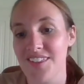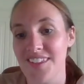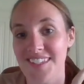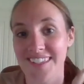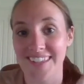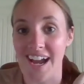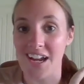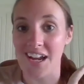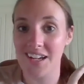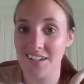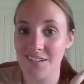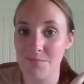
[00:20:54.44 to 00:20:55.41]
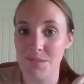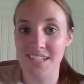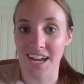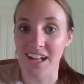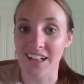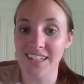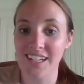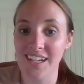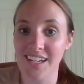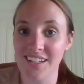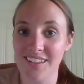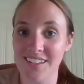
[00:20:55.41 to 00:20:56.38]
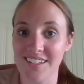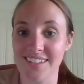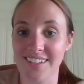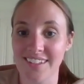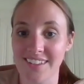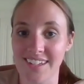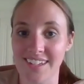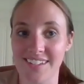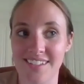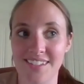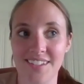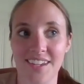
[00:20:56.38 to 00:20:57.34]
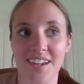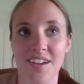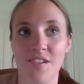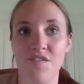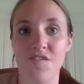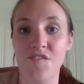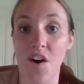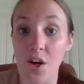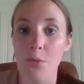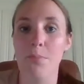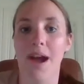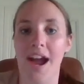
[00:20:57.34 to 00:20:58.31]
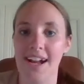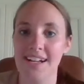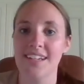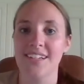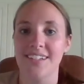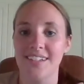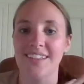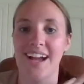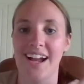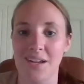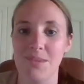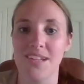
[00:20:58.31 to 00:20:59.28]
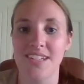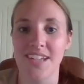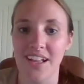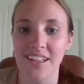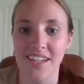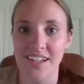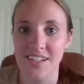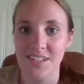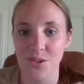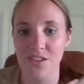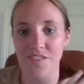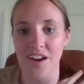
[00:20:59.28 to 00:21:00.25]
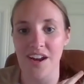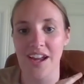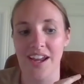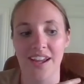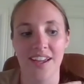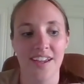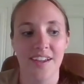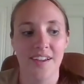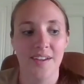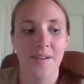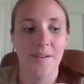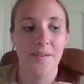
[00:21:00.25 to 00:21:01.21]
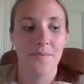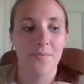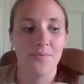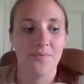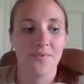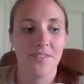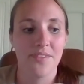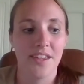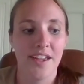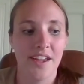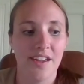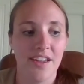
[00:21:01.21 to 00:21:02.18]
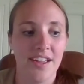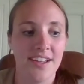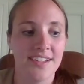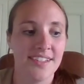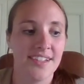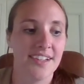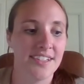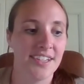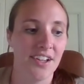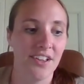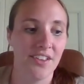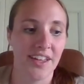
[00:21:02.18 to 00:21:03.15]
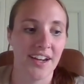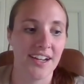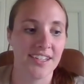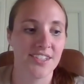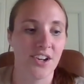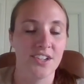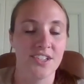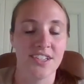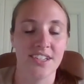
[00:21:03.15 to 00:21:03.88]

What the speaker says: this lack mentality, this fallback lack mentality. So if it isn't until that I start